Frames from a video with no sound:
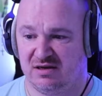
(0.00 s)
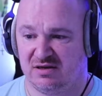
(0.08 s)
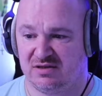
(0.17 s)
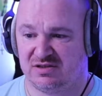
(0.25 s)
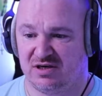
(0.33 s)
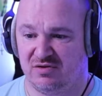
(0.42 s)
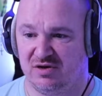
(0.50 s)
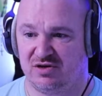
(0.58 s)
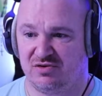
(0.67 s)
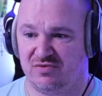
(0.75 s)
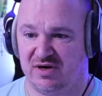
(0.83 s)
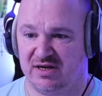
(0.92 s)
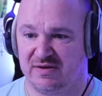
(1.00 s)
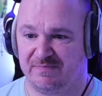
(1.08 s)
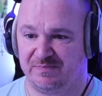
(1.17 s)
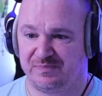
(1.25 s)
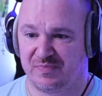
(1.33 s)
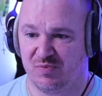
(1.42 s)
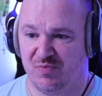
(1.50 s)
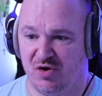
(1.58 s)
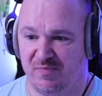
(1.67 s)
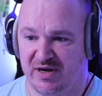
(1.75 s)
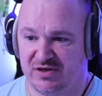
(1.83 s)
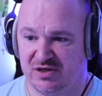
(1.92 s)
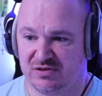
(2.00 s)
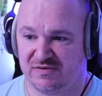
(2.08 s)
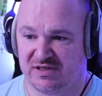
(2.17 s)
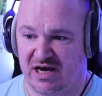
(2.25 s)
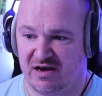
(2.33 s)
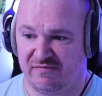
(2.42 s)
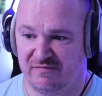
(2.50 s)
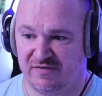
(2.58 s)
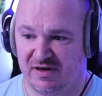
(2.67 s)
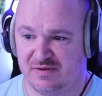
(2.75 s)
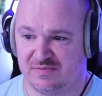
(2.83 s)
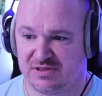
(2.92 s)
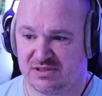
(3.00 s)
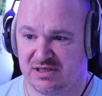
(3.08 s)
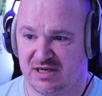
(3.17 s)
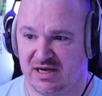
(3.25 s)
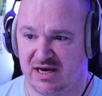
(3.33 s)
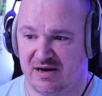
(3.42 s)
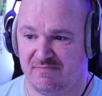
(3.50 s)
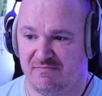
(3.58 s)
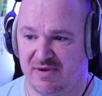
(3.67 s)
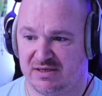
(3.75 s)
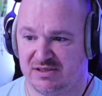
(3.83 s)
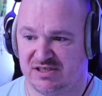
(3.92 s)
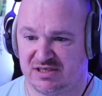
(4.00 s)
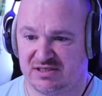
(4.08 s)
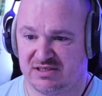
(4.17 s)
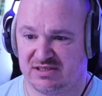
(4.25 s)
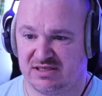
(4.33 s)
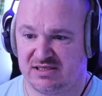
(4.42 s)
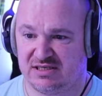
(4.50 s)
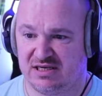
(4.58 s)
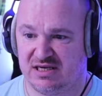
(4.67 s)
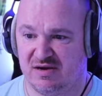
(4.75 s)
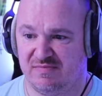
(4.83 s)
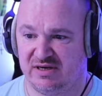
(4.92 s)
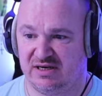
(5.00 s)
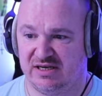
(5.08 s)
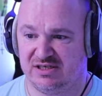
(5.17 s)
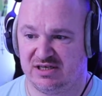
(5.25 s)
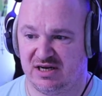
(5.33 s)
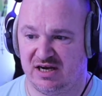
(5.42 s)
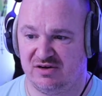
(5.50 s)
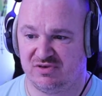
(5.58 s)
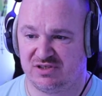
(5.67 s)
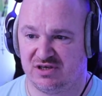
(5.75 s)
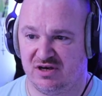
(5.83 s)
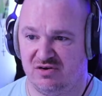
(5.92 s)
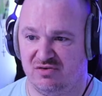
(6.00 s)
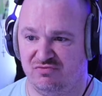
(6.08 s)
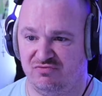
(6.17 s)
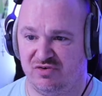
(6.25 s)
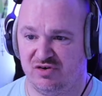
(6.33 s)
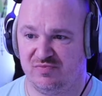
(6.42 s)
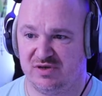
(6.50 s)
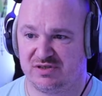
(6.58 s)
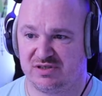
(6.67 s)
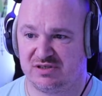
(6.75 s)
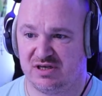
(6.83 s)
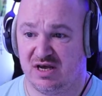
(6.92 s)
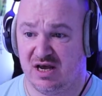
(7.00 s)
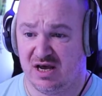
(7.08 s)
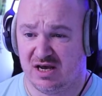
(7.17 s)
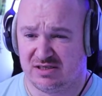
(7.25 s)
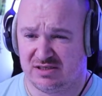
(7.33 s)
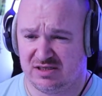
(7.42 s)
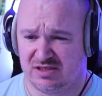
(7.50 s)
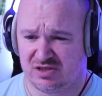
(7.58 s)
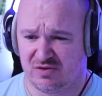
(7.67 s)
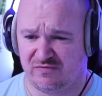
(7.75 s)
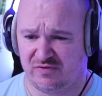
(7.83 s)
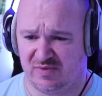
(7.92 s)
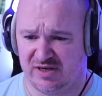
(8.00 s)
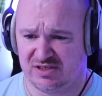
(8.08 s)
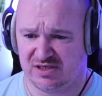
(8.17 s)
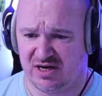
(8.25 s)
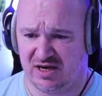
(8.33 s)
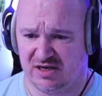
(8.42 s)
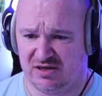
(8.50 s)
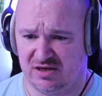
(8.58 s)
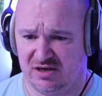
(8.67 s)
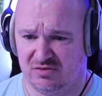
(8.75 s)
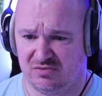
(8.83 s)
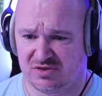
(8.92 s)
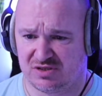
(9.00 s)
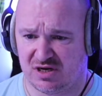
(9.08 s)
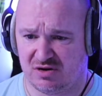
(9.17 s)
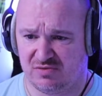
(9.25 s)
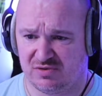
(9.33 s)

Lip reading: So agree. More bad news for Calvin Phillips at Manchester City amid Leeds United return rumours. So this has come from Leeds United News. So